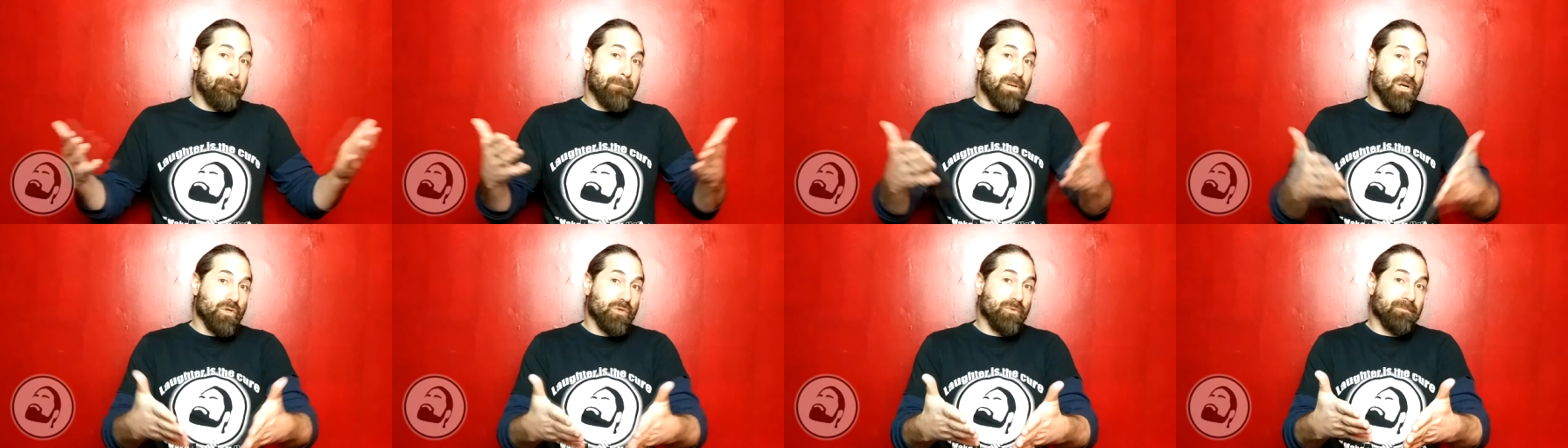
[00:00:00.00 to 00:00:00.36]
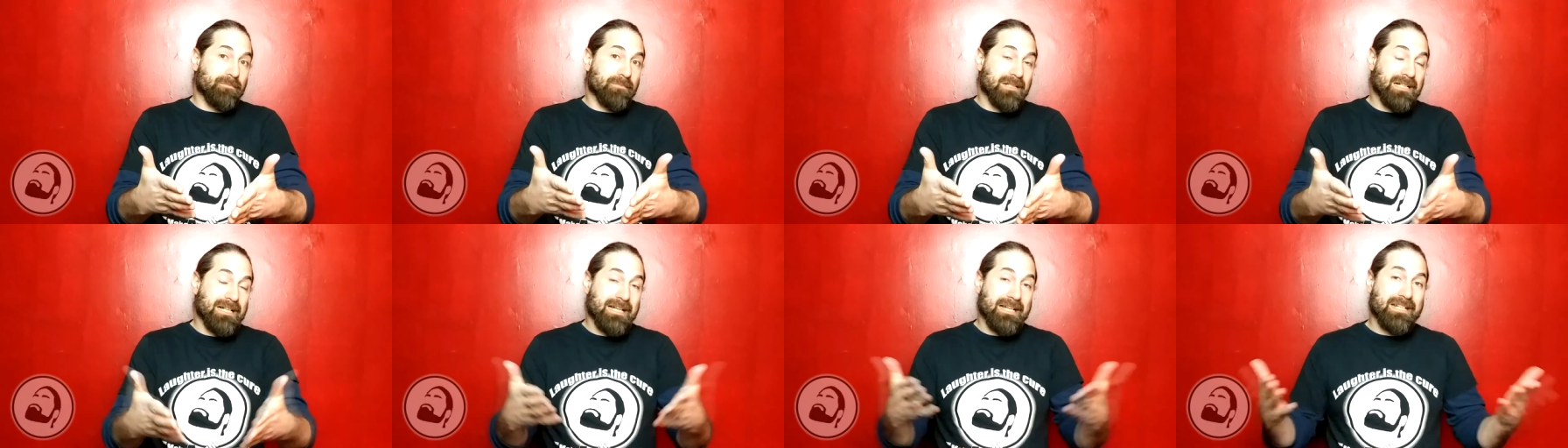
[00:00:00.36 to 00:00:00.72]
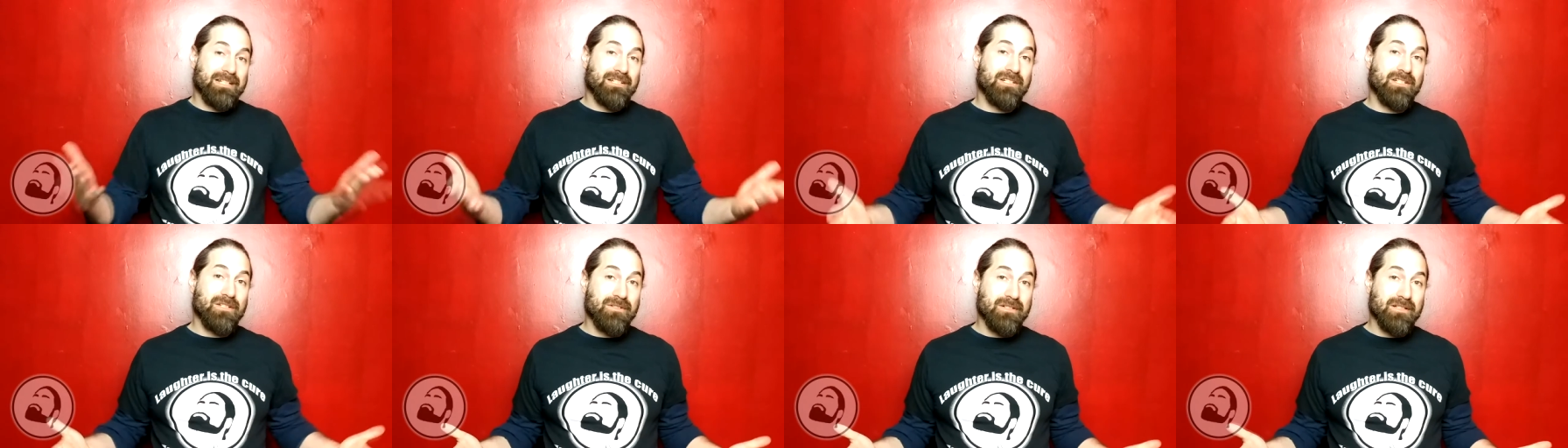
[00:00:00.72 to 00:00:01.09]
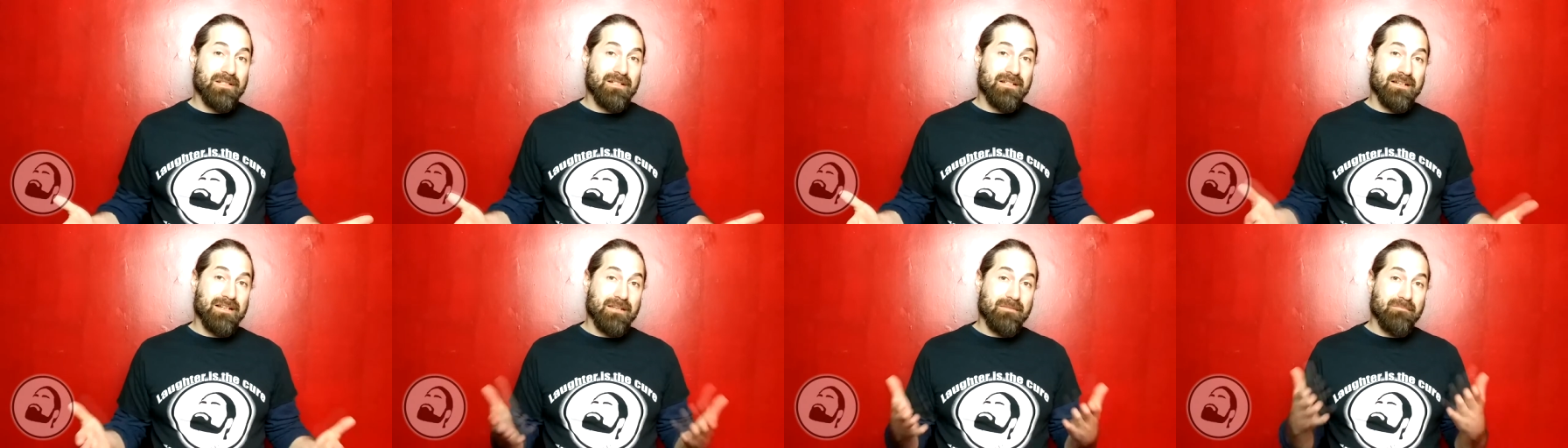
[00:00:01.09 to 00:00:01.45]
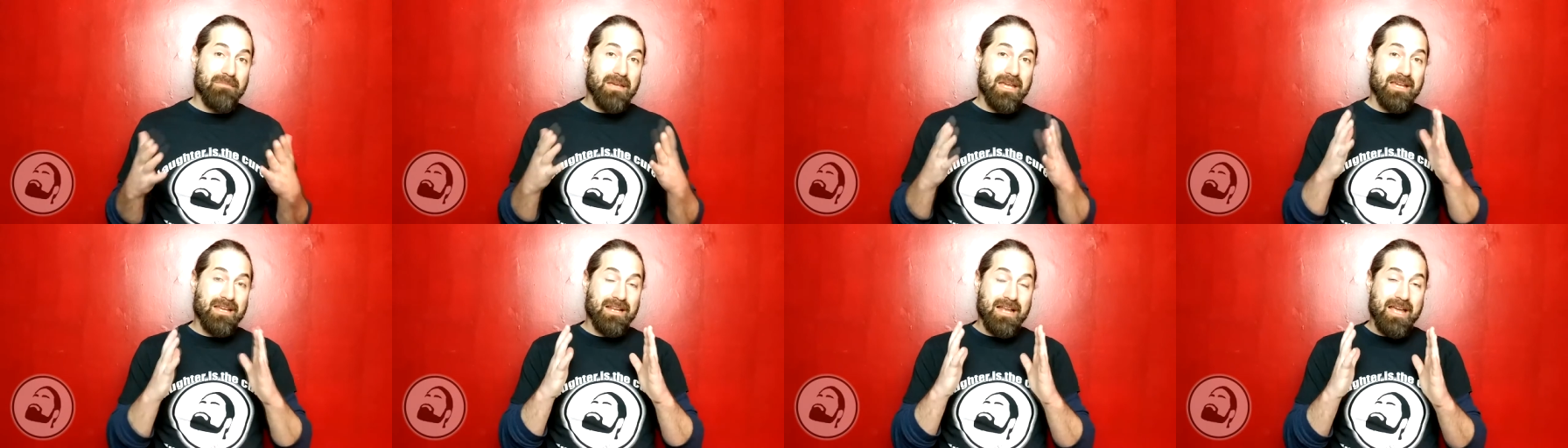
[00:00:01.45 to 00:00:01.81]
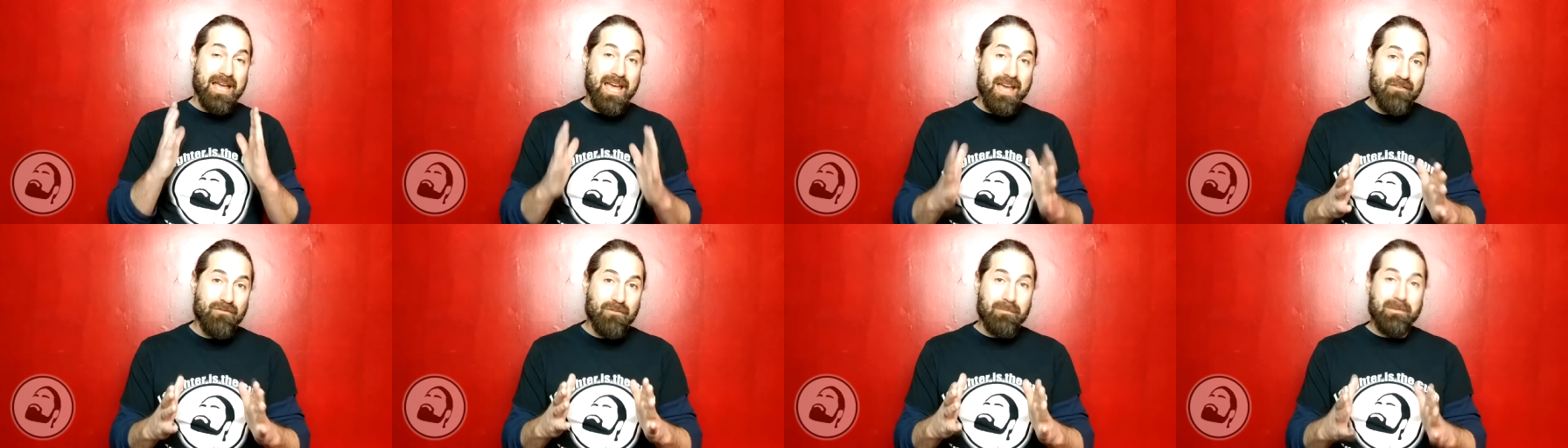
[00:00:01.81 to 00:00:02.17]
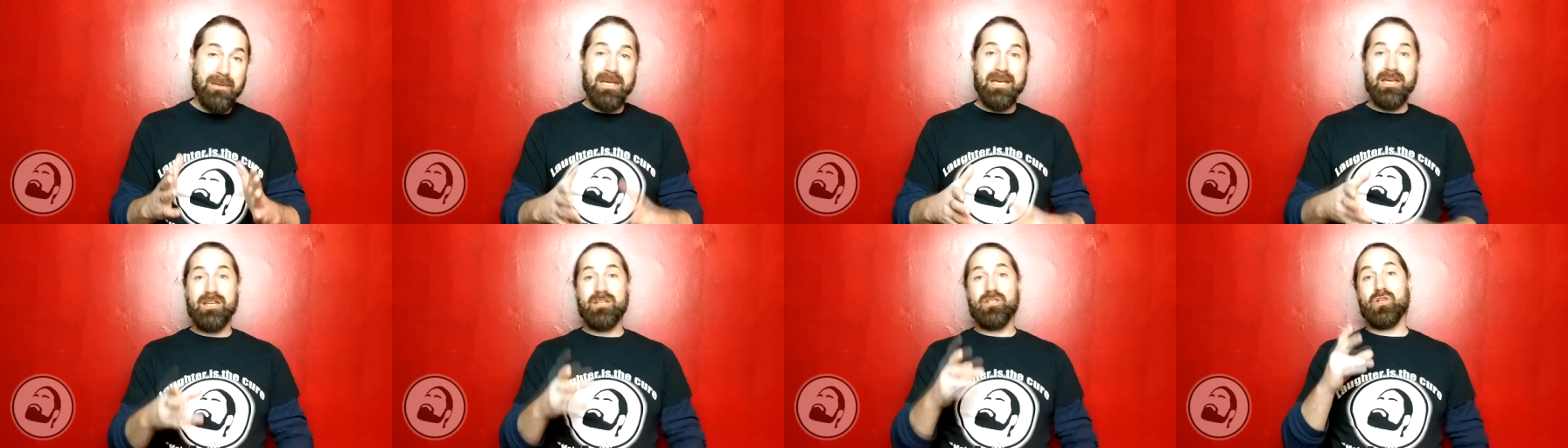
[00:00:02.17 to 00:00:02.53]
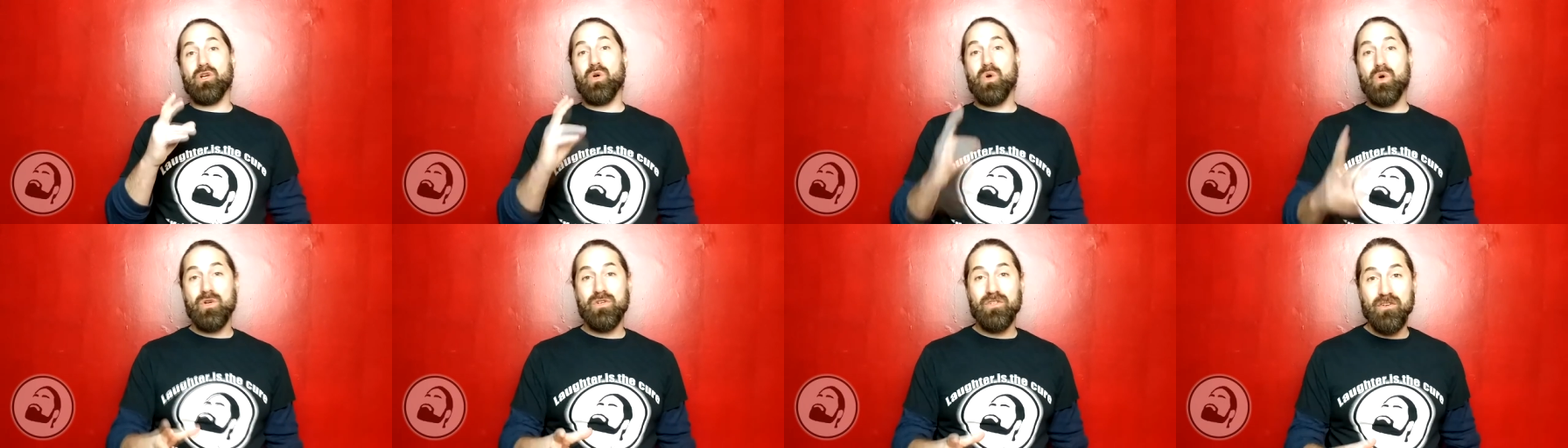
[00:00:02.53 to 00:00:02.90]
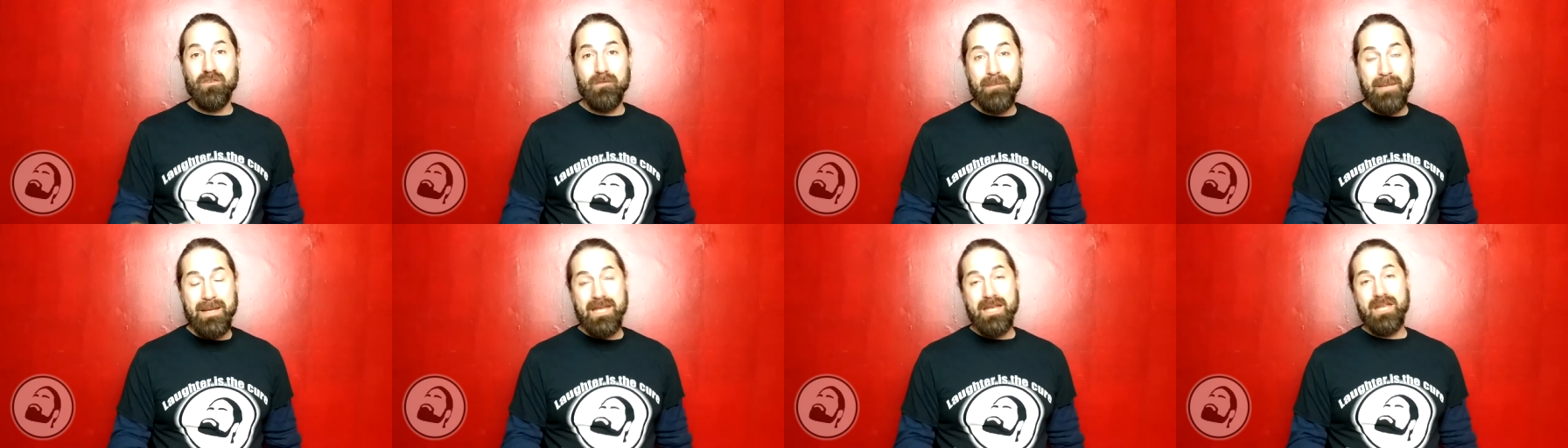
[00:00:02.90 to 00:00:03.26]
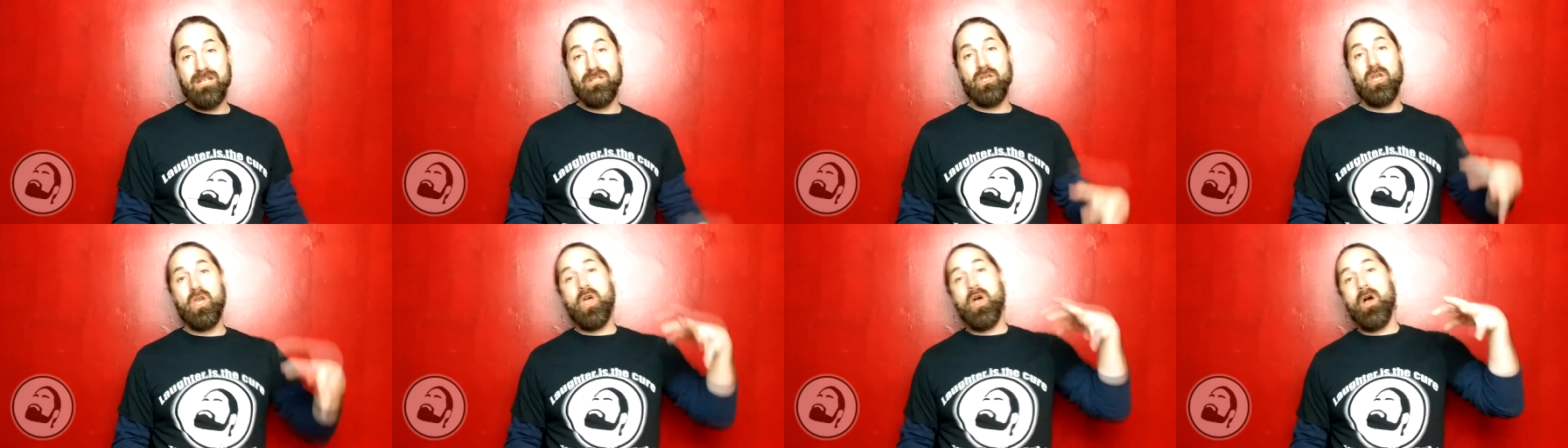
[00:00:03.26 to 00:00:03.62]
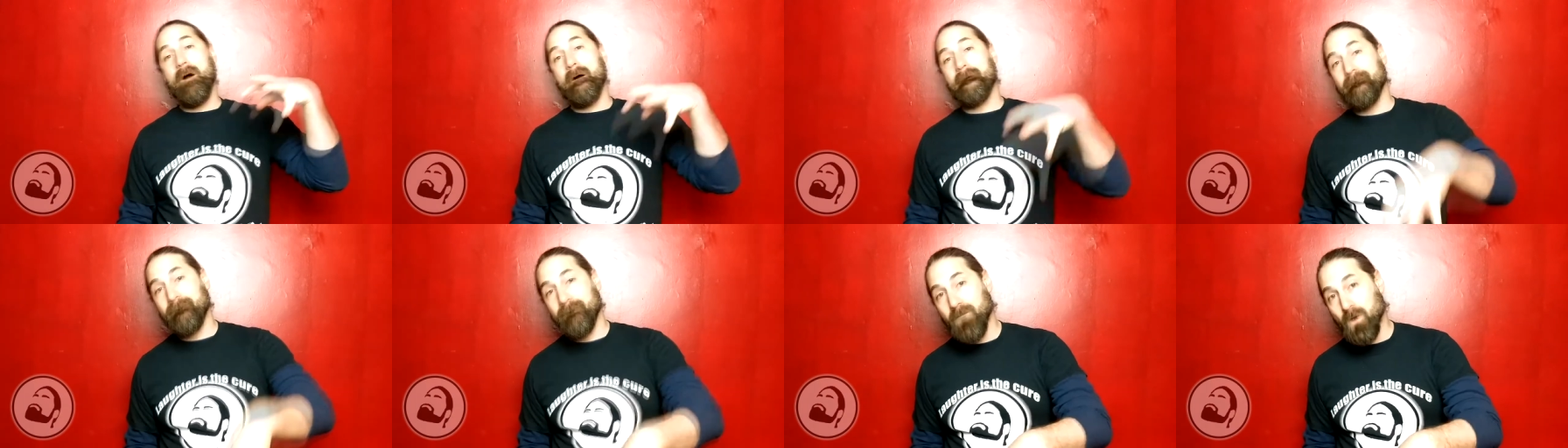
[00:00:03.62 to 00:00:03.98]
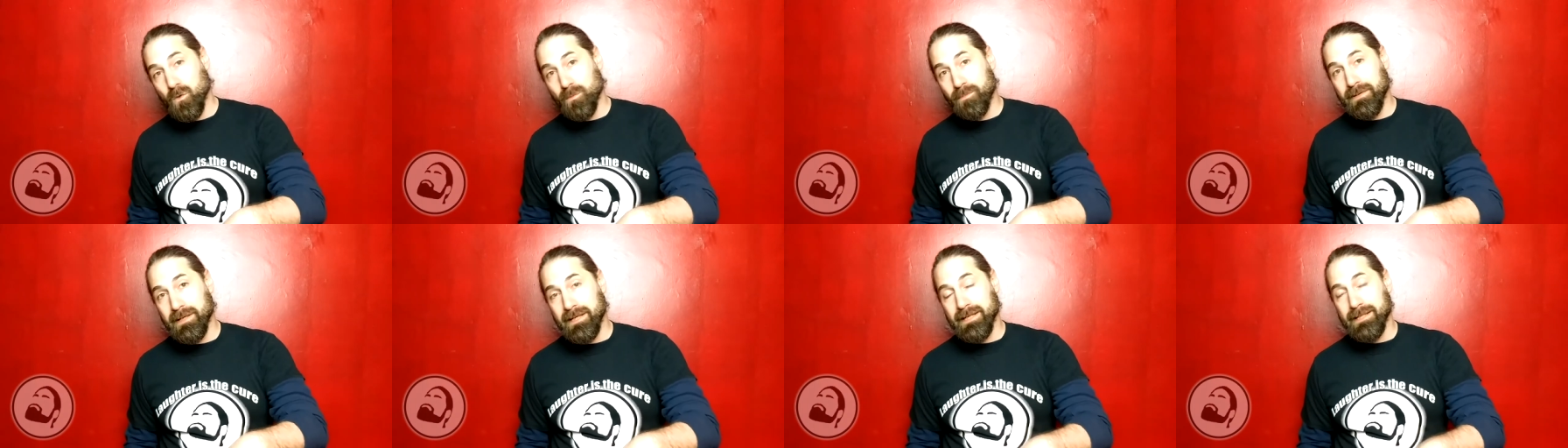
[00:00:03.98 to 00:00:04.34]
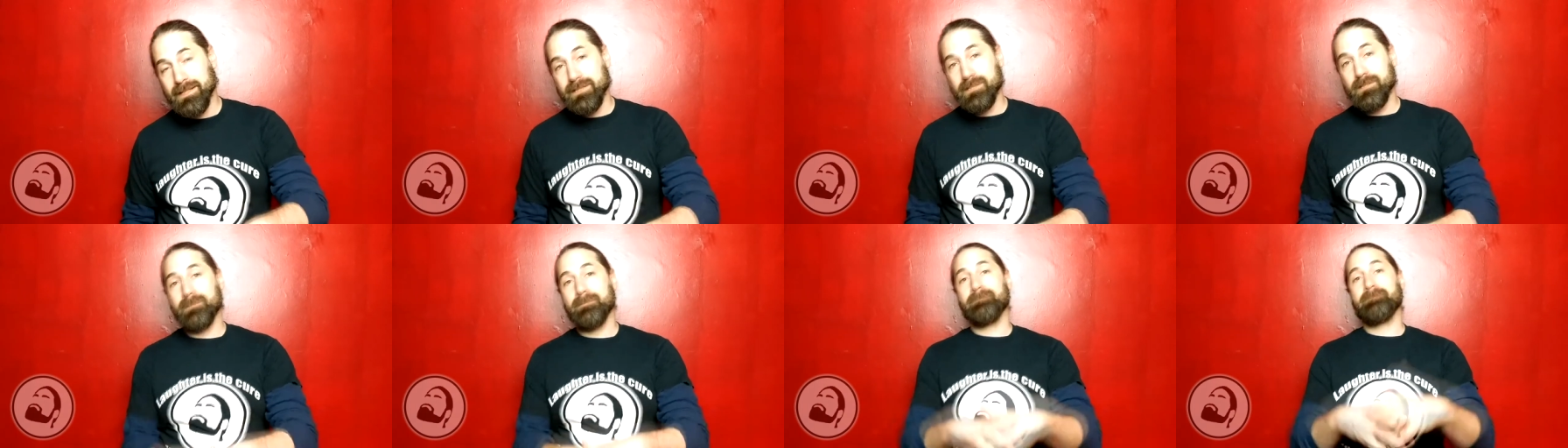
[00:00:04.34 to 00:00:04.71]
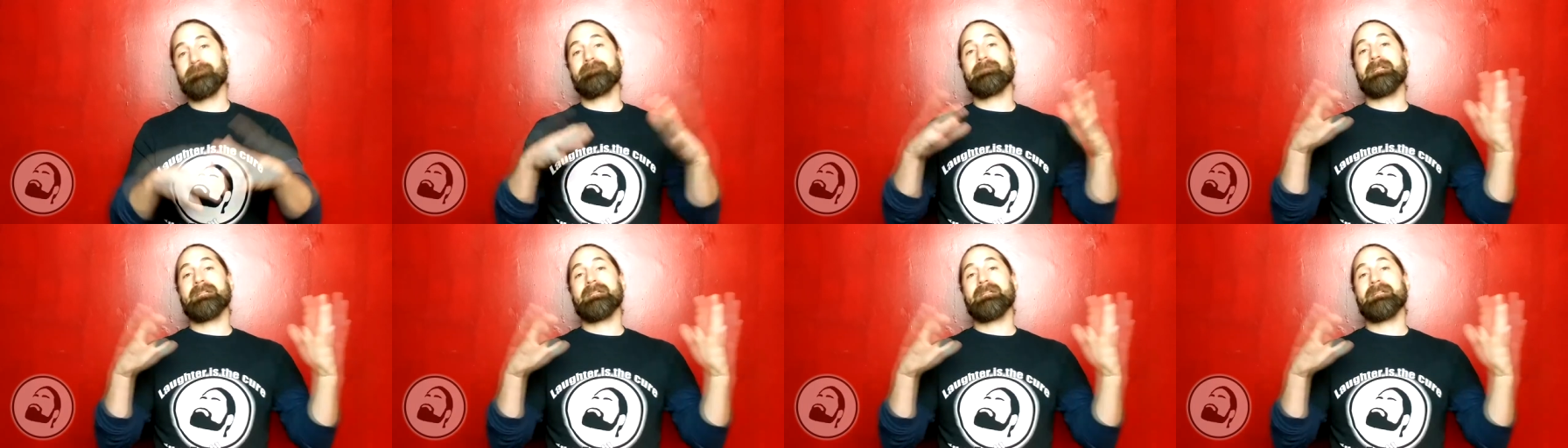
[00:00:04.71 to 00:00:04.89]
Boom. I could do it. I could make it a half a page, a quarter of a page, a full page.